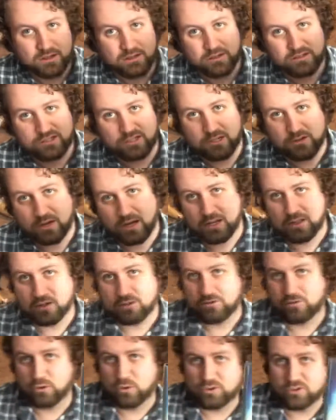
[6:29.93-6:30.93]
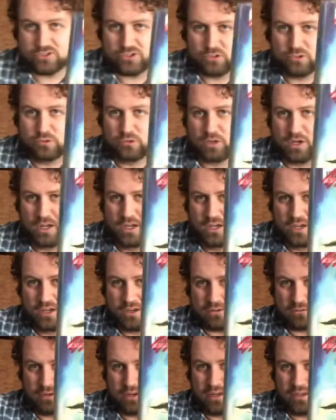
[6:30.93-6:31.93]
So I look forward to
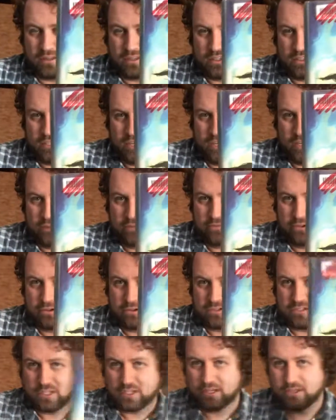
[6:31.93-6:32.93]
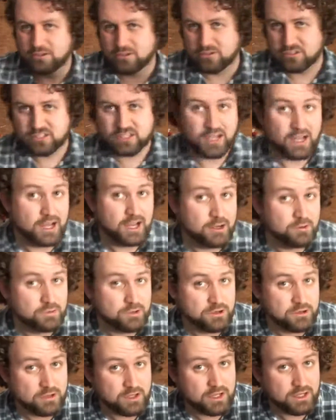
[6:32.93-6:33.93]
reading the Dyerville Tales. I
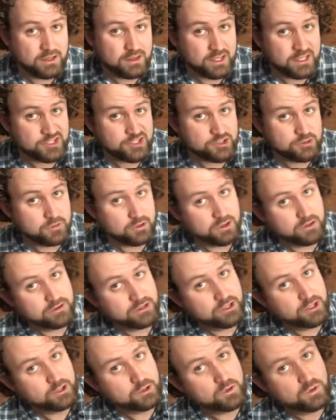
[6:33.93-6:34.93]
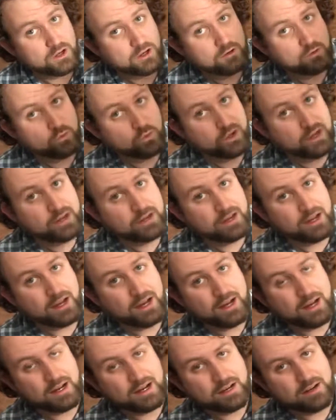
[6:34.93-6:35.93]
will let you all know when
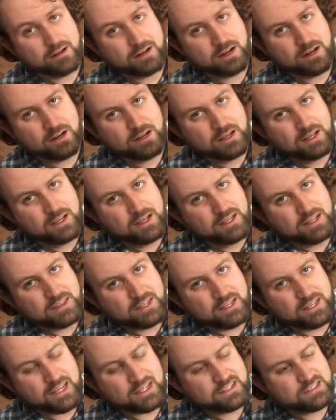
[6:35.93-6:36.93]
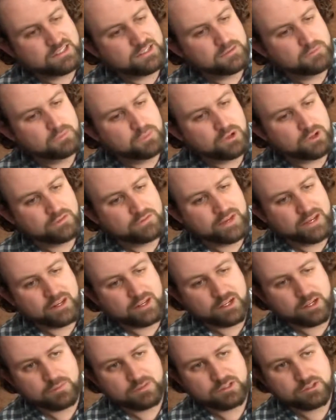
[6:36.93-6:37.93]
the next book event
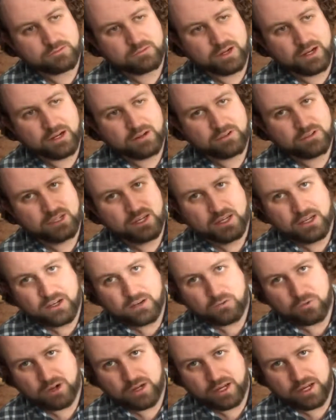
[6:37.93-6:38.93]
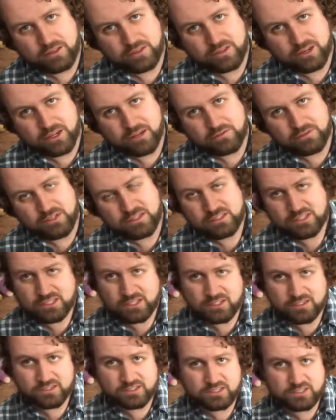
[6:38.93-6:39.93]
comes around what I thought of this,
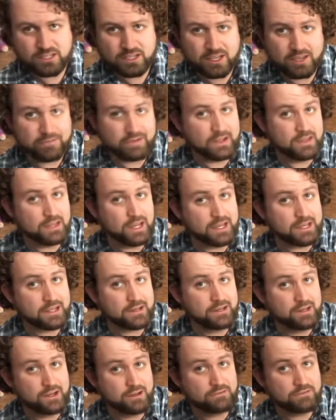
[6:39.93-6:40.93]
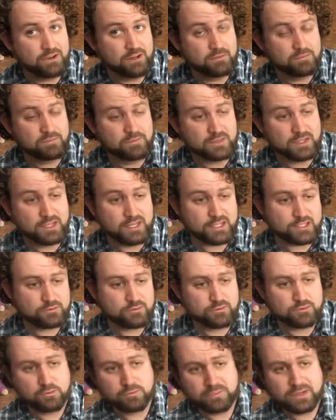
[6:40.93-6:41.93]
because if I like it enough, the next
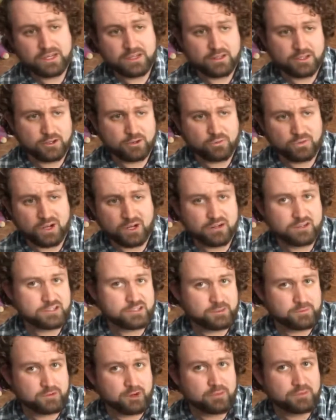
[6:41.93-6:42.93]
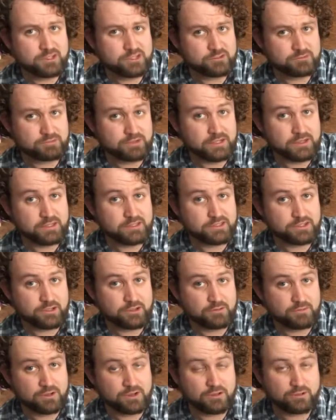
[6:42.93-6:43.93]
one will be a little while, because I'll probably just read this all
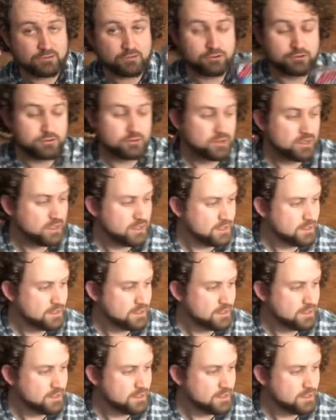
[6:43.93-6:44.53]
the way through.